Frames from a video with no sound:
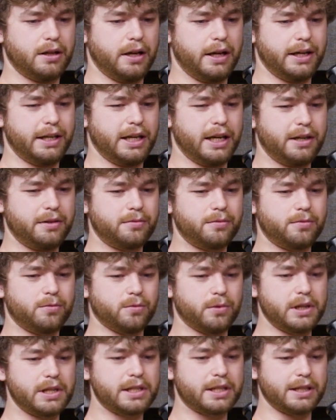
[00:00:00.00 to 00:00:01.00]
And I've
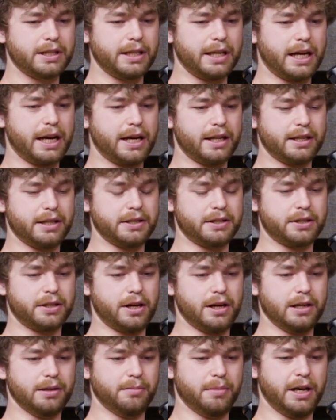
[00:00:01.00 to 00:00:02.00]
recently had this
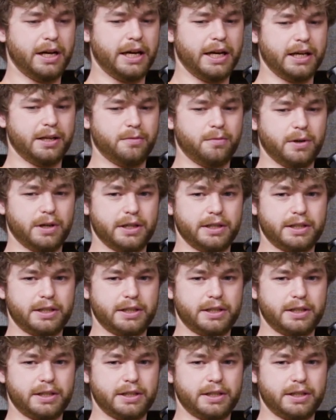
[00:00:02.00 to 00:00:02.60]
thought in my head where